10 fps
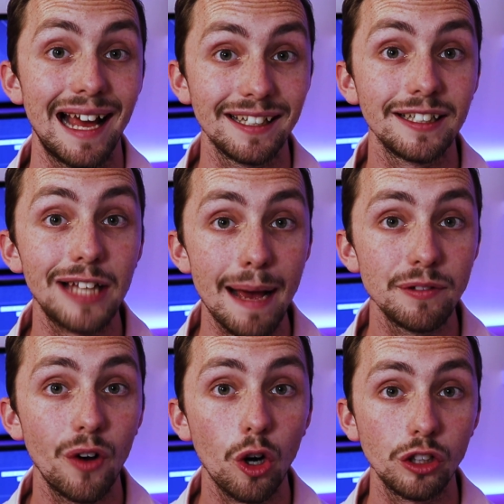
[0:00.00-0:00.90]
adding a dab
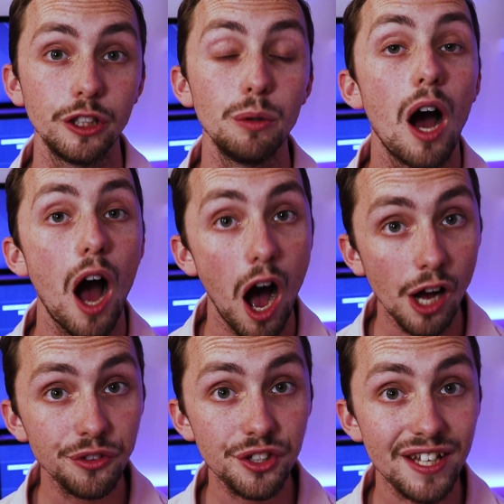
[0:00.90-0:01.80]
of hot glue
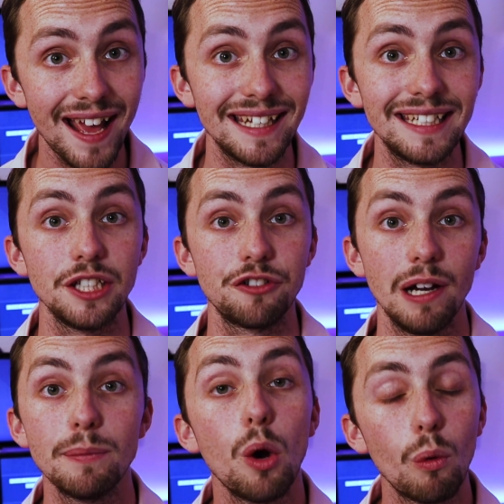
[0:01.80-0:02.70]
under the LED
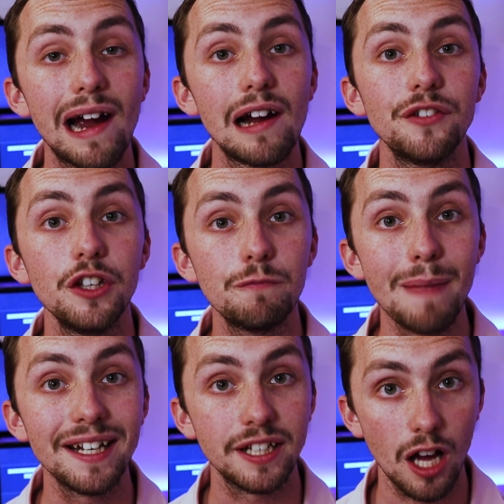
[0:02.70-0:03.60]
strip wherever you've
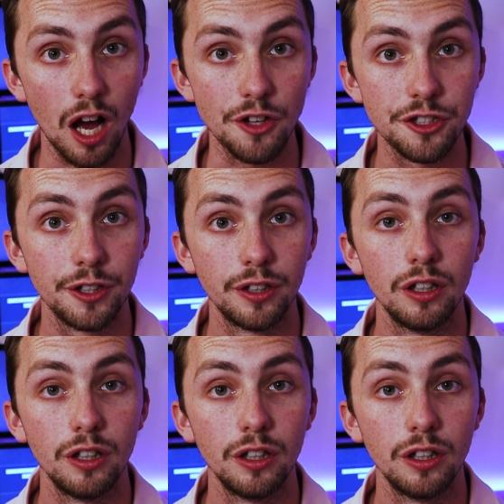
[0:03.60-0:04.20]
made a cut.